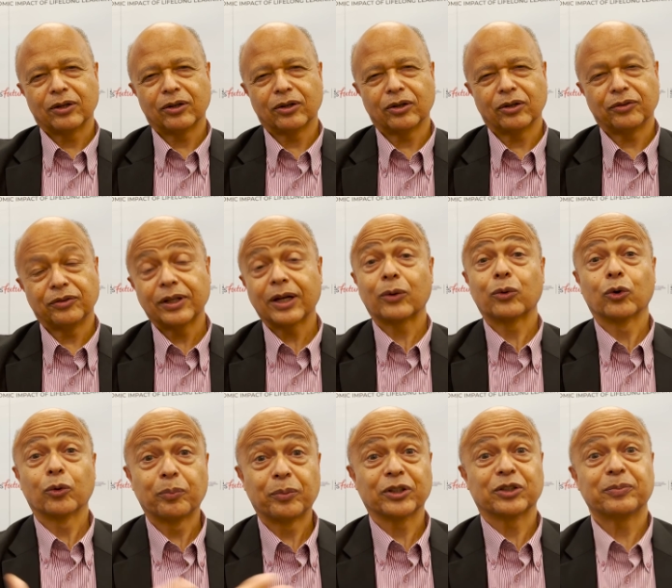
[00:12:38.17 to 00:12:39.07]
a narrow
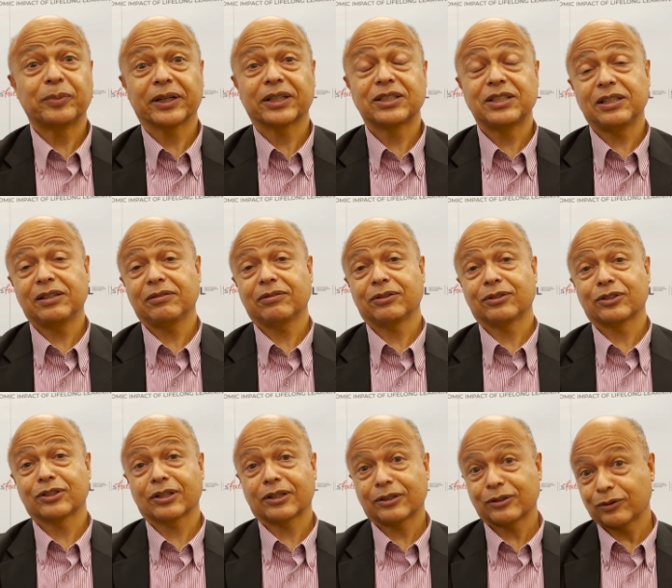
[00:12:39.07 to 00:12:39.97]
perspective and
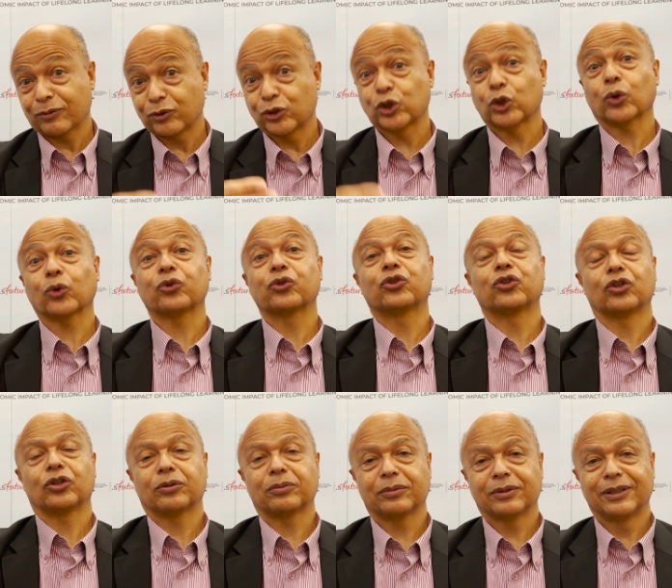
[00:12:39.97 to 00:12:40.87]
kind of
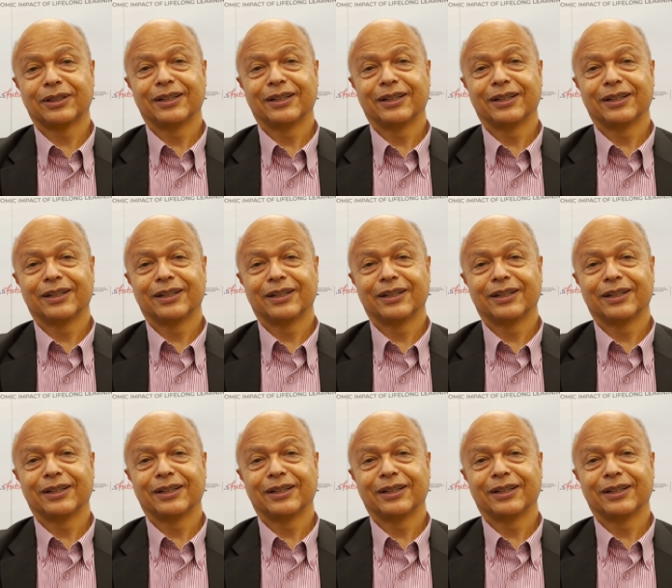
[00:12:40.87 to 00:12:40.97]
short-term,